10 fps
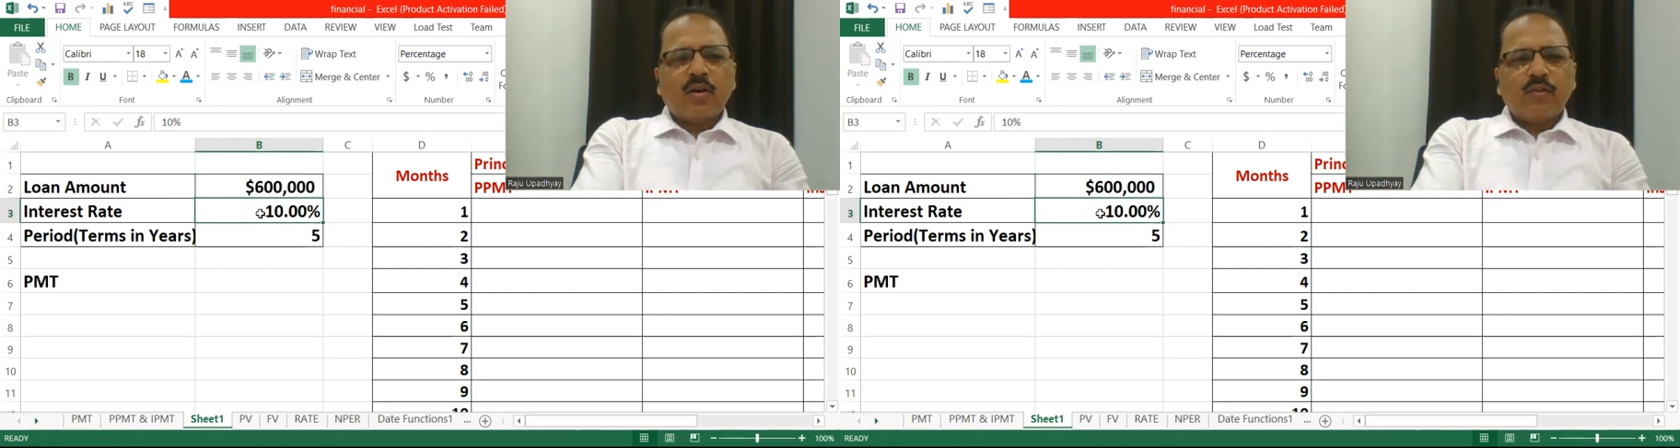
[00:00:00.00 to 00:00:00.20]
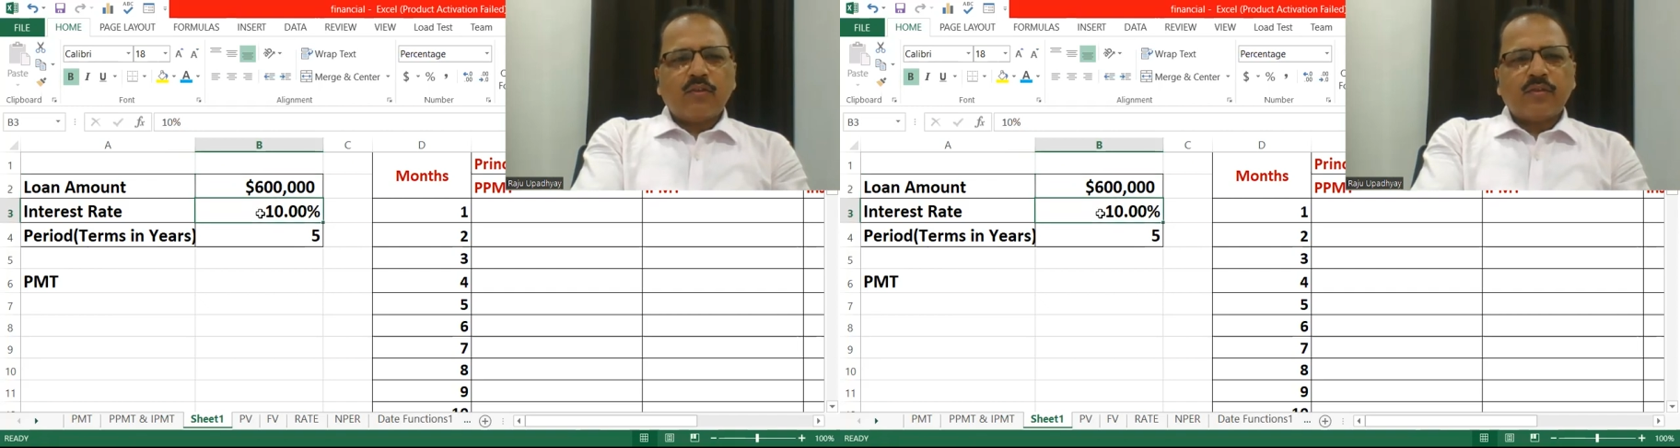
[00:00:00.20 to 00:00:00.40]

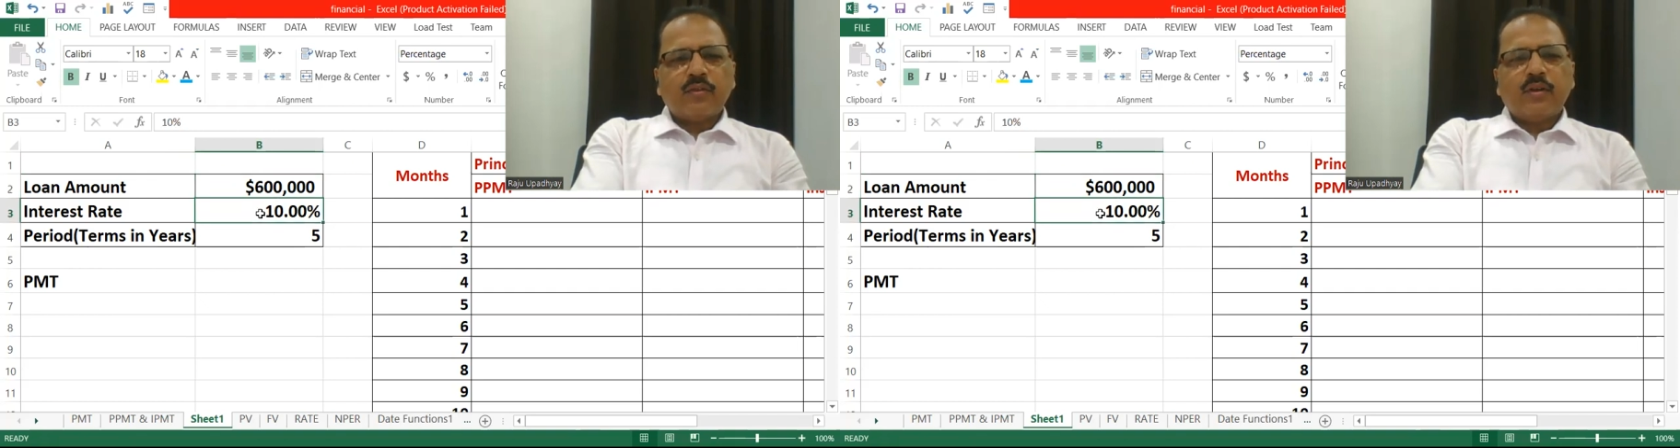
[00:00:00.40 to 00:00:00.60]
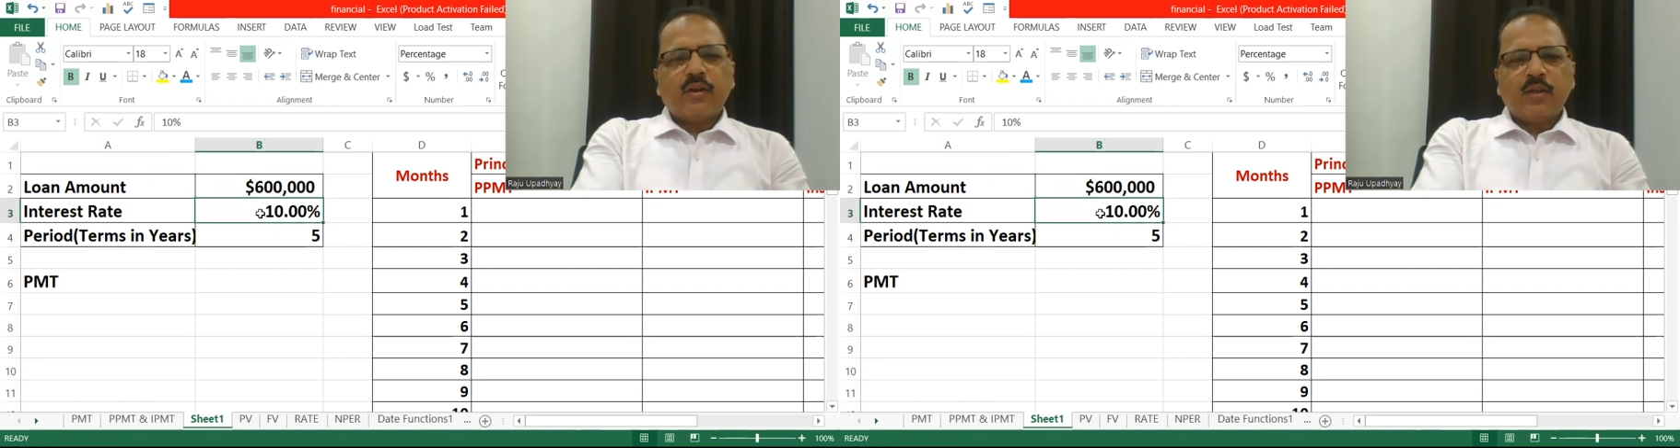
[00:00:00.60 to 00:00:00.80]
of
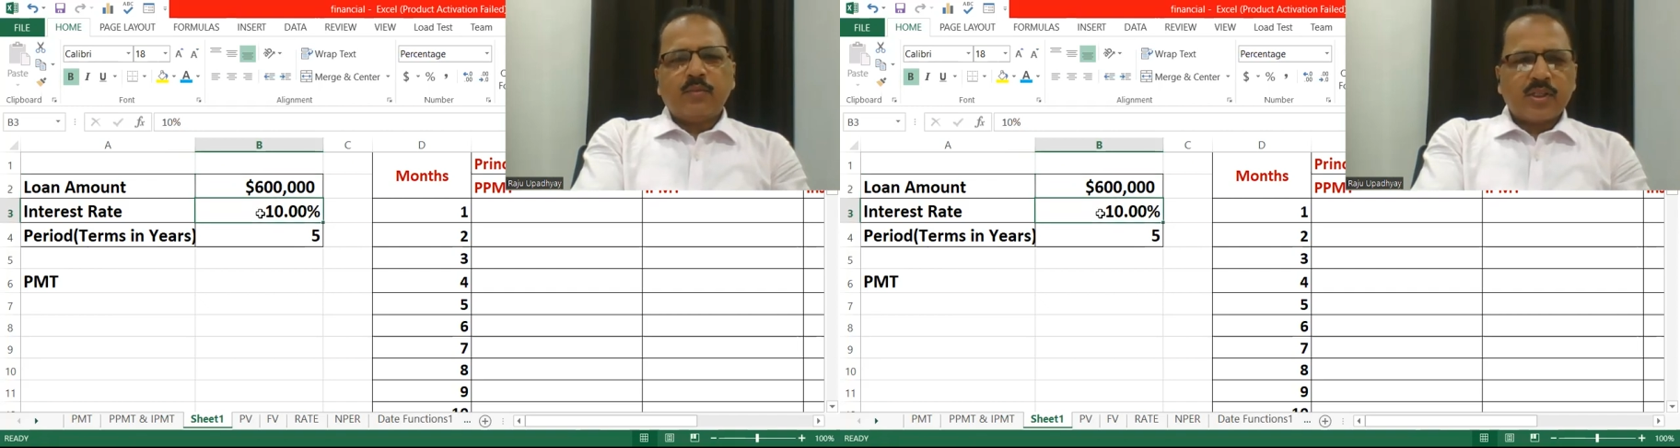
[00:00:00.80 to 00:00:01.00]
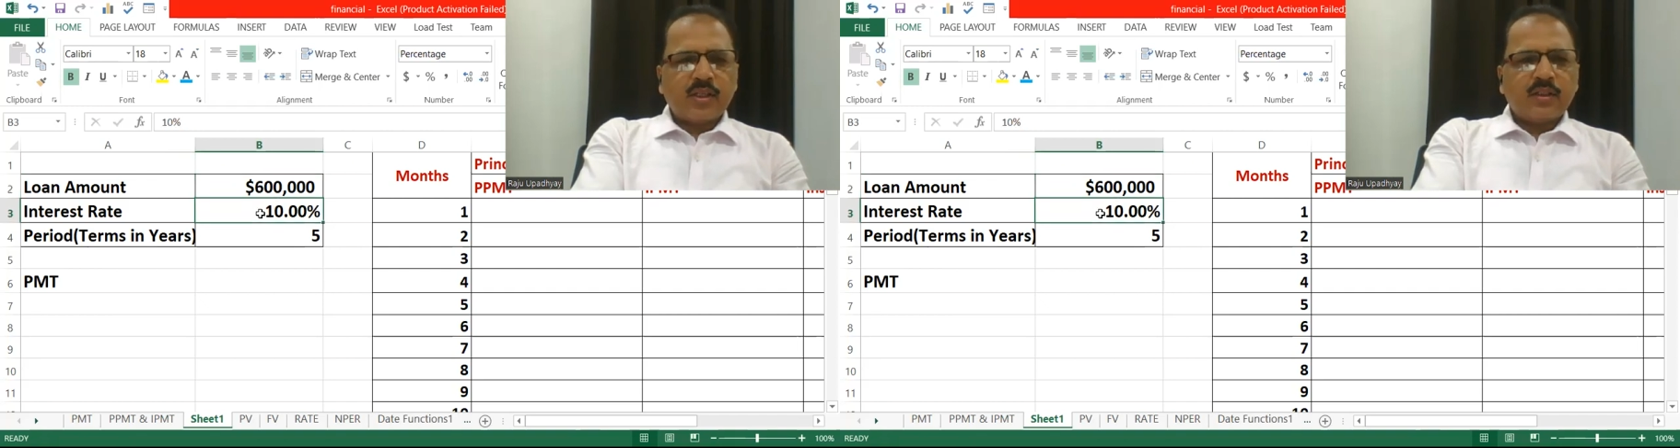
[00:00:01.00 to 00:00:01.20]

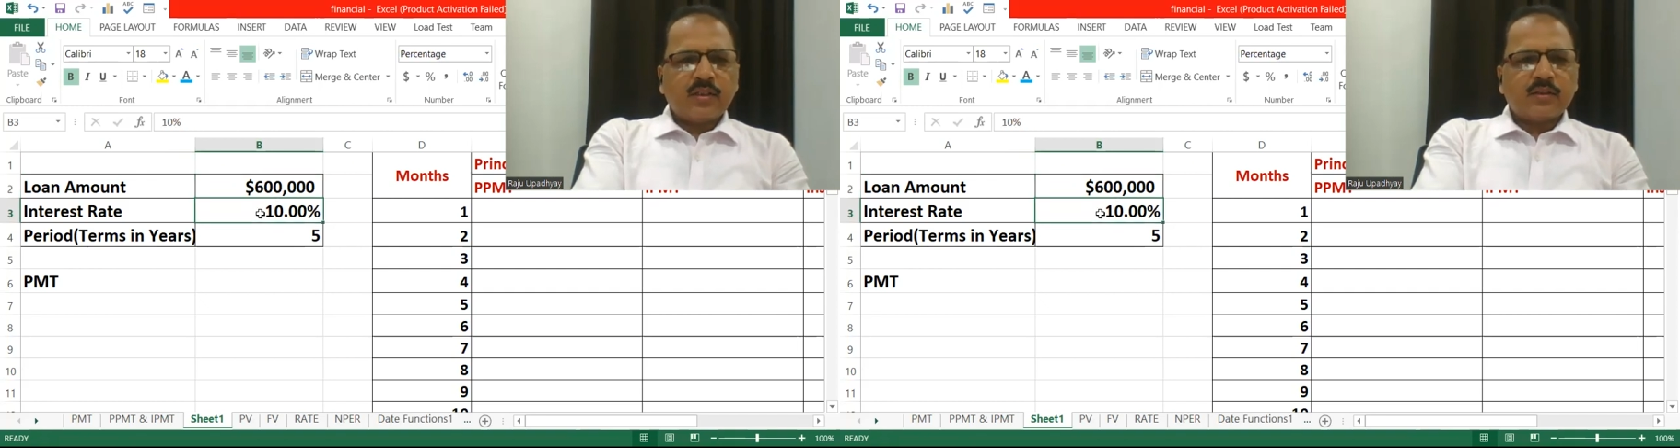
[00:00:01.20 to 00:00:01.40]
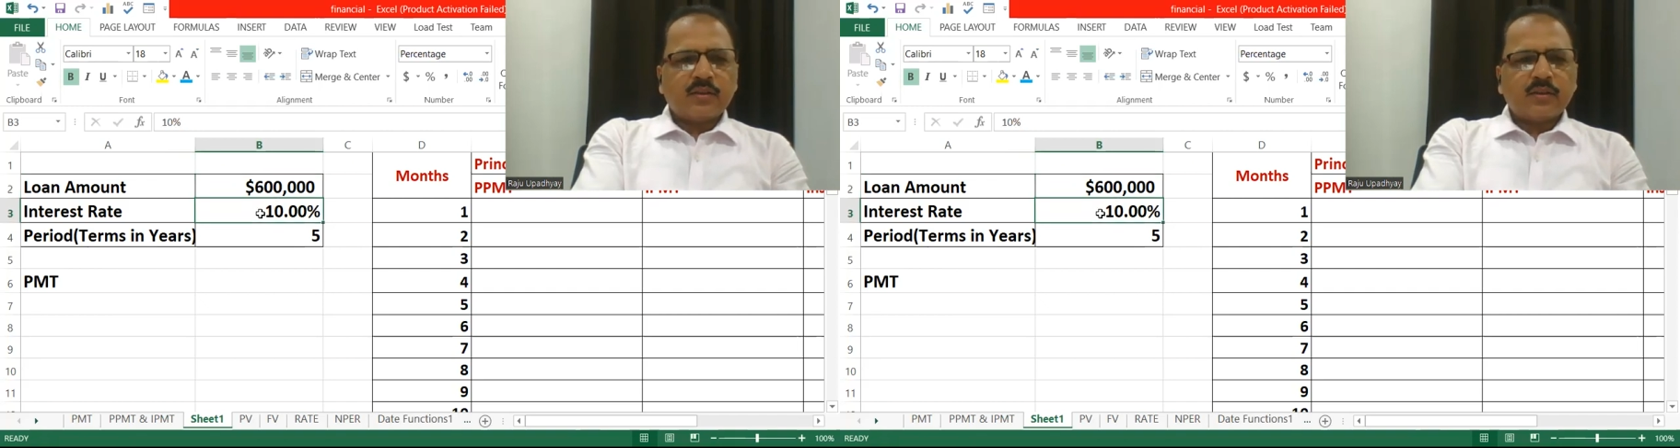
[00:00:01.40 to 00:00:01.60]
10%.